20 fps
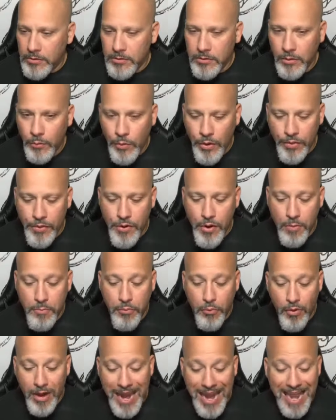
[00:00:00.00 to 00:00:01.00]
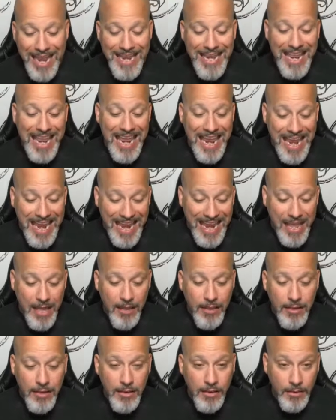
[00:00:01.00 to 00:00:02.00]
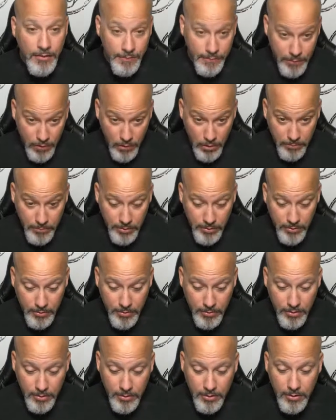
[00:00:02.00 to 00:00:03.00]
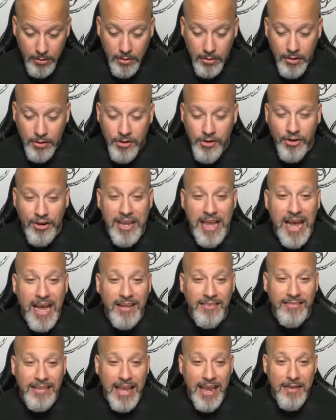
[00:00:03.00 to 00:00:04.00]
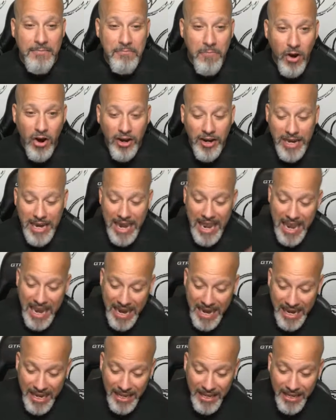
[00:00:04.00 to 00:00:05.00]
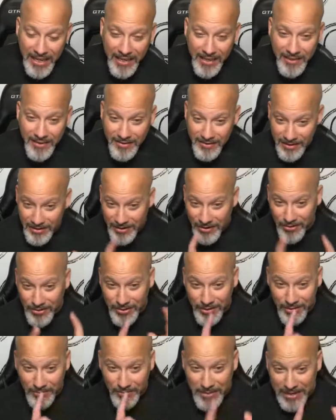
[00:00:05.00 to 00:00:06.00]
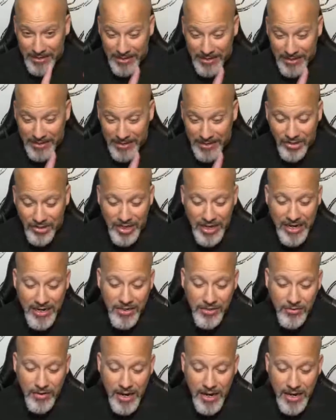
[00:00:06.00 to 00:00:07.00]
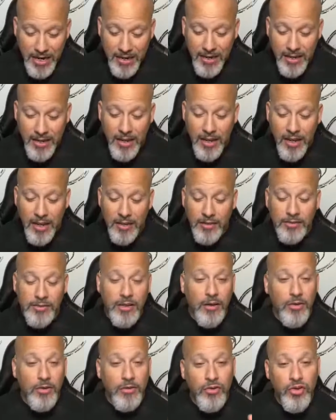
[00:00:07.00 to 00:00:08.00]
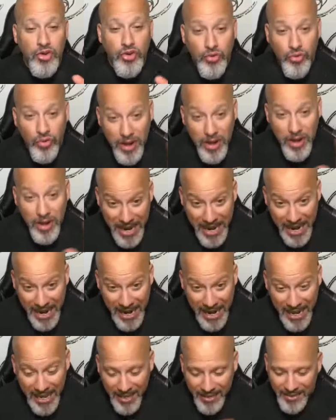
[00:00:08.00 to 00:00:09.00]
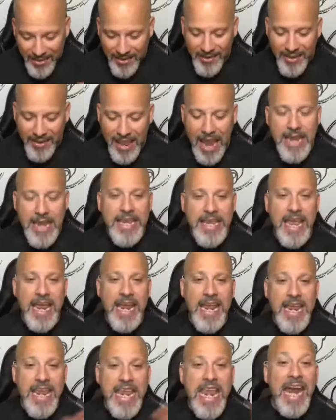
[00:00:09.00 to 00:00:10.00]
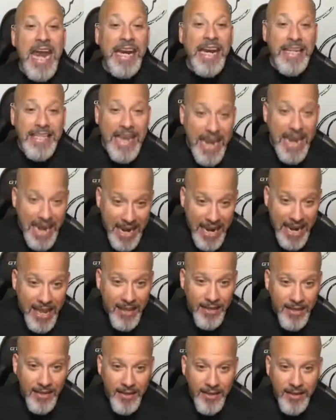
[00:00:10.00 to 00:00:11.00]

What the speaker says: with your branding, the verb, your content marketing. You hear some of these INGs, right? So trimming and connecting